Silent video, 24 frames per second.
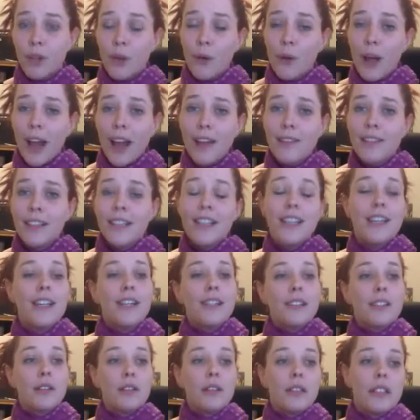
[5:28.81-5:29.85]
Okay,
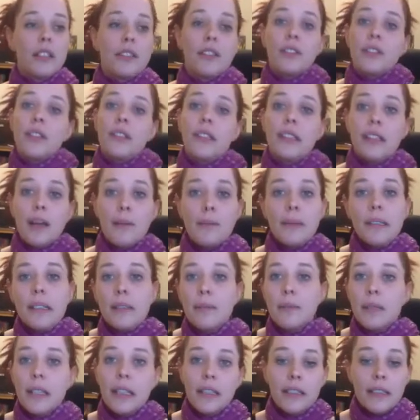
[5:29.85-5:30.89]
so these are just a couple
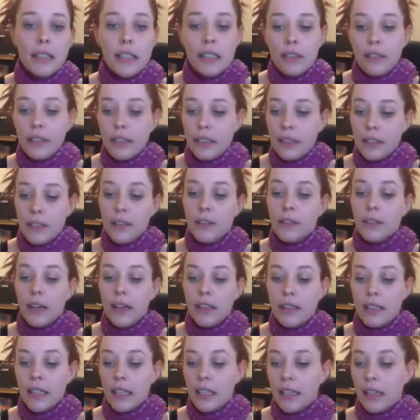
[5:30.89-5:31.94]
simple things that you can do.
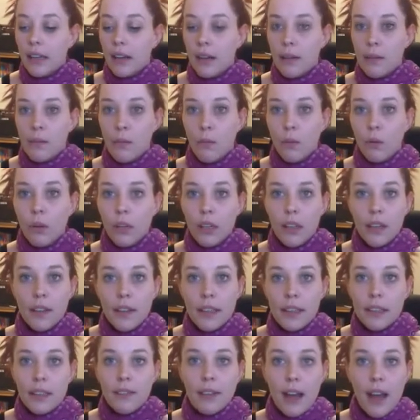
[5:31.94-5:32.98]
I think one of the
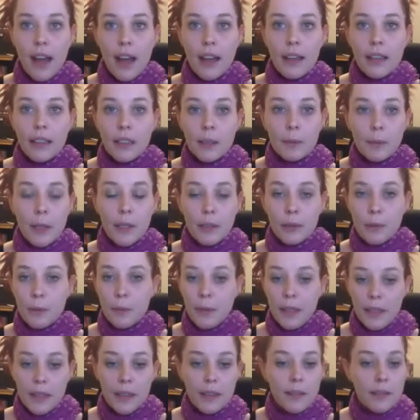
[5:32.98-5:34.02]
things I've had expressed
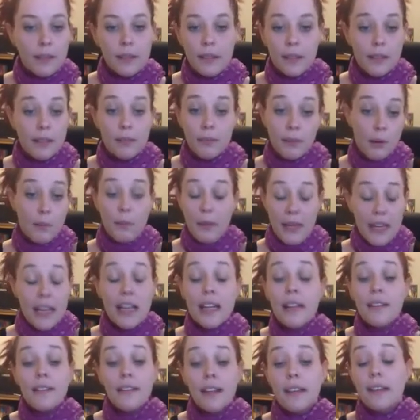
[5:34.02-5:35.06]

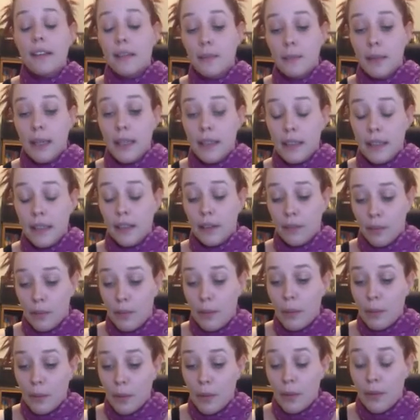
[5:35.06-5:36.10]
repeatedly to me dealing with
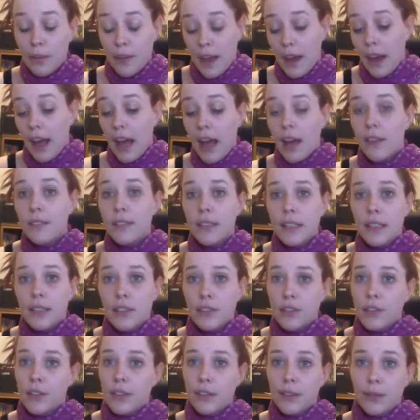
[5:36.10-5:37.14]
people that have
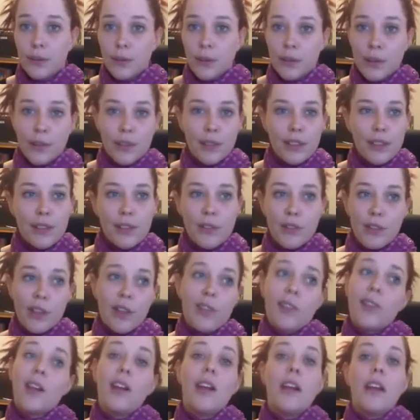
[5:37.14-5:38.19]
seizure disorders is
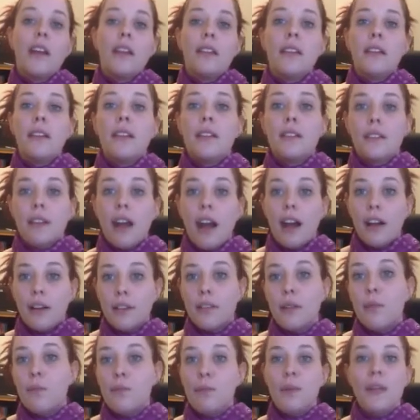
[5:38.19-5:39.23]
just the desire
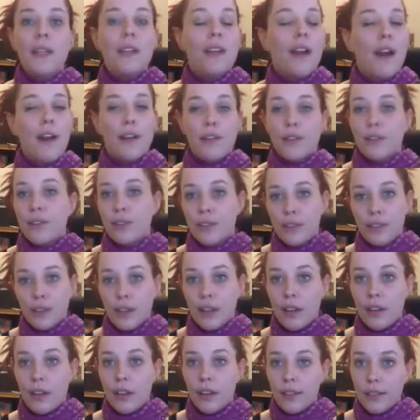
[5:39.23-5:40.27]
to be
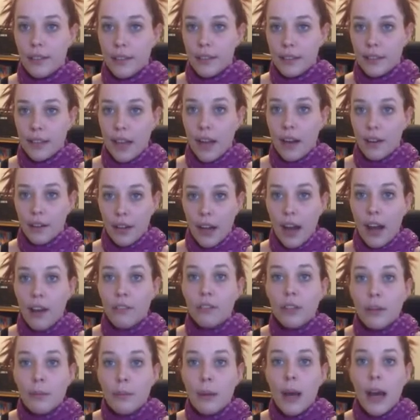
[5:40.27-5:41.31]
understood and the desire to
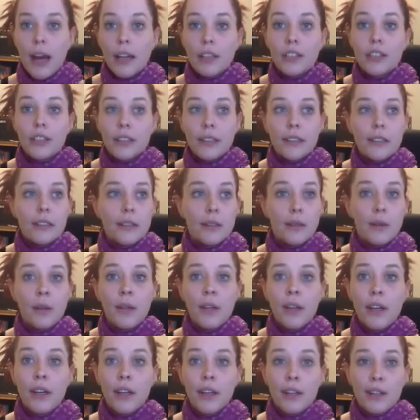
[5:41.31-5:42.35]
have compassion. So
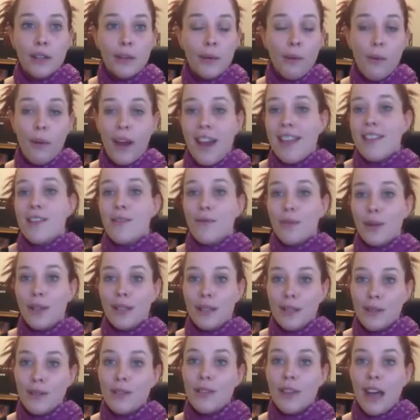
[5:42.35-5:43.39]
the way that we
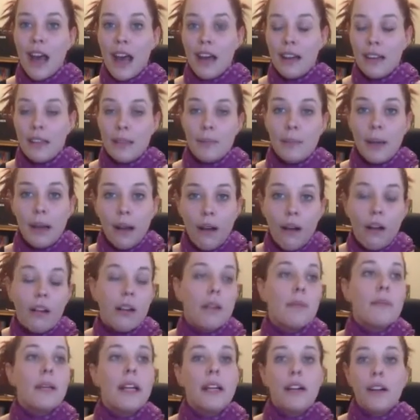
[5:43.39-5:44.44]
do that is by
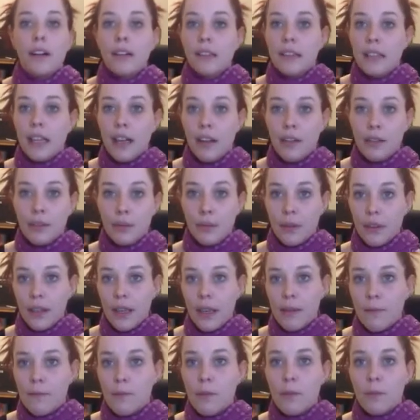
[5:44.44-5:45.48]
arming ourselves with
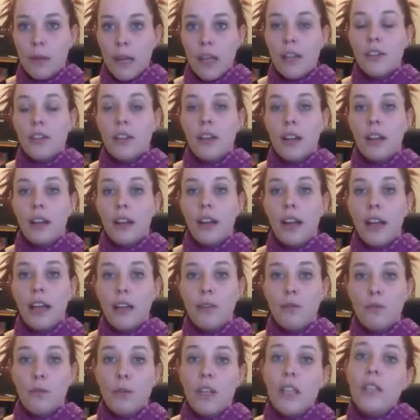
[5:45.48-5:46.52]
information. And
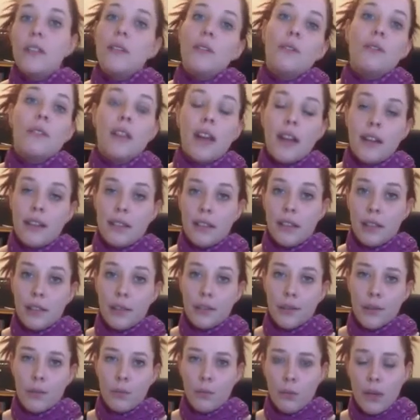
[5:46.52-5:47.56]
if we do that as a
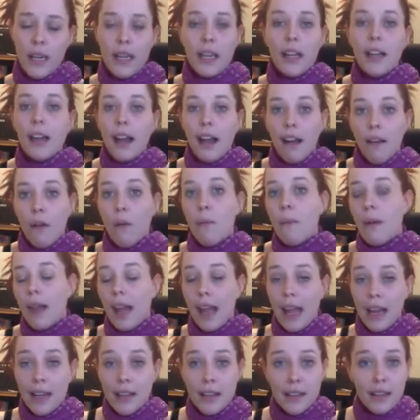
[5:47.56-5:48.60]
group, we can help
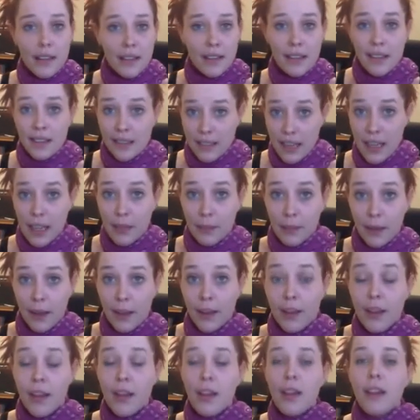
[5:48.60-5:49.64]
end the
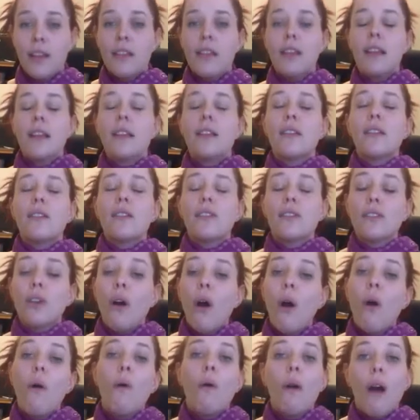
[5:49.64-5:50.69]
stigma that is
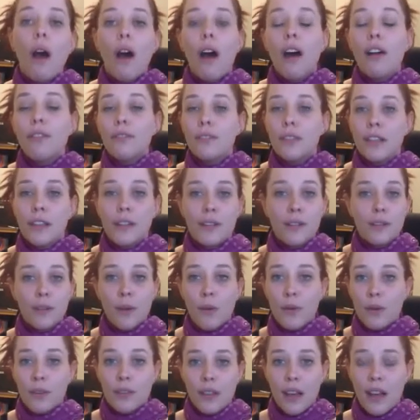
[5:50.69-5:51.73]
so often
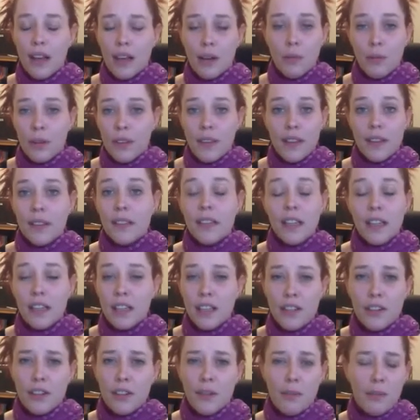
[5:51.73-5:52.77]
associated with this
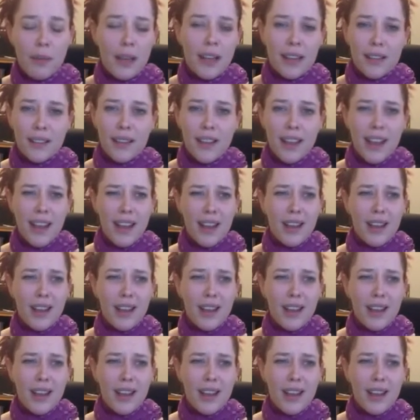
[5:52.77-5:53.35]
condition, because